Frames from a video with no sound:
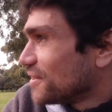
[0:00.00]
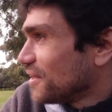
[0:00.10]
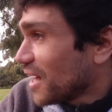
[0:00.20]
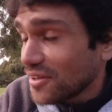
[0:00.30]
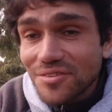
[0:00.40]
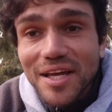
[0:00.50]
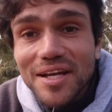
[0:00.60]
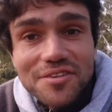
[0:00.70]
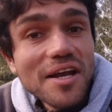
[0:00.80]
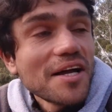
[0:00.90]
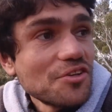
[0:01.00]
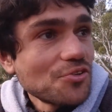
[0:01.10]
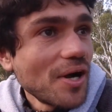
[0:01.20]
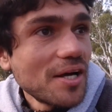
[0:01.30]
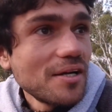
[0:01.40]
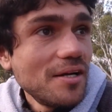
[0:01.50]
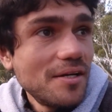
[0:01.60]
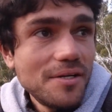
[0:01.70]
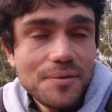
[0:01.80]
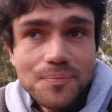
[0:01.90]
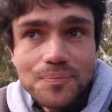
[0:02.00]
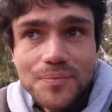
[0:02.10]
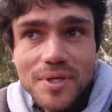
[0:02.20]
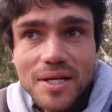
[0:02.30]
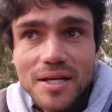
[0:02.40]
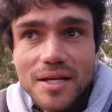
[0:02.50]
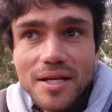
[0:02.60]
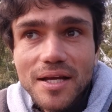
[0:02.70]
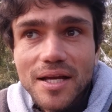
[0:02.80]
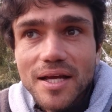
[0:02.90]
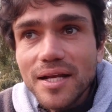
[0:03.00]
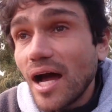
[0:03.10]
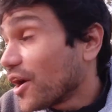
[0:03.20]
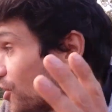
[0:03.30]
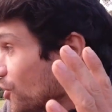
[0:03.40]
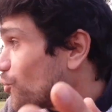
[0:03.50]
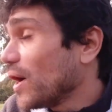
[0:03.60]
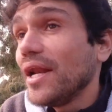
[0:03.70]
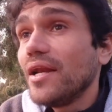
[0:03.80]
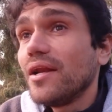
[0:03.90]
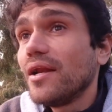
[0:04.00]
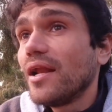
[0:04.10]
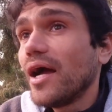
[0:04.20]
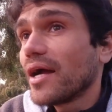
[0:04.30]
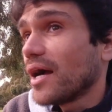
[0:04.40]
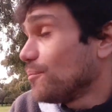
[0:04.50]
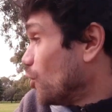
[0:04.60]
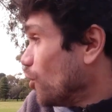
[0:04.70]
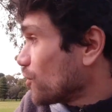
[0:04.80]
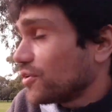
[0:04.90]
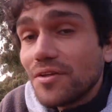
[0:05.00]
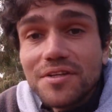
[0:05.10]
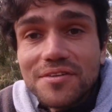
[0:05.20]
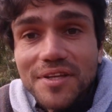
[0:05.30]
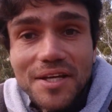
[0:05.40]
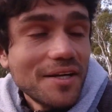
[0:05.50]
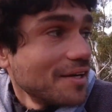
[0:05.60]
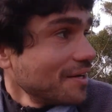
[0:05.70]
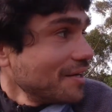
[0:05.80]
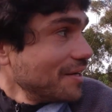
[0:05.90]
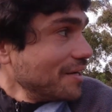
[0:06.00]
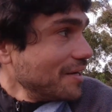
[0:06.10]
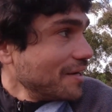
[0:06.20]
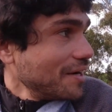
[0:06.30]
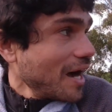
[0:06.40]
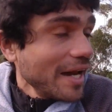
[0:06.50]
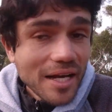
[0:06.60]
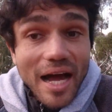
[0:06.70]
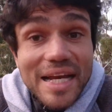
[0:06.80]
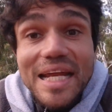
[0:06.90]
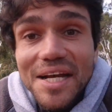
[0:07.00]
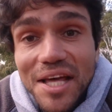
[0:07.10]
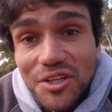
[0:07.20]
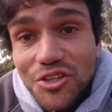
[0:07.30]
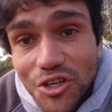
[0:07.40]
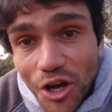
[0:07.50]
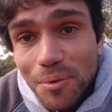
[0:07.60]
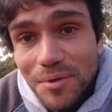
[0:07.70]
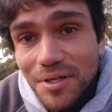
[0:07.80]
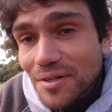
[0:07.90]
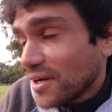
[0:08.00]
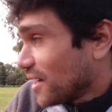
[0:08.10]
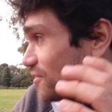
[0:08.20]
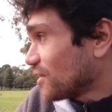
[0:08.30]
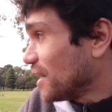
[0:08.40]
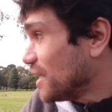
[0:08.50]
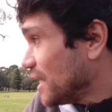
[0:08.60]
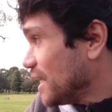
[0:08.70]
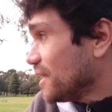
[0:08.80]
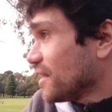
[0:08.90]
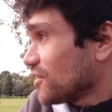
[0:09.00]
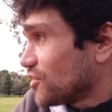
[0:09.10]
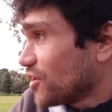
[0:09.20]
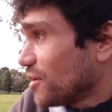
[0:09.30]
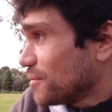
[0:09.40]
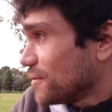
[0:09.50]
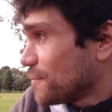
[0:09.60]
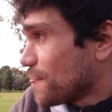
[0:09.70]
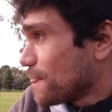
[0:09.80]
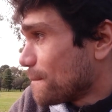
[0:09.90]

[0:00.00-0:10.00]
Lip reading: Like I said, it's like a drug. And I don't know when, like, I'm hooked on this thing. I need another Sherman, guys. I need another Sherman.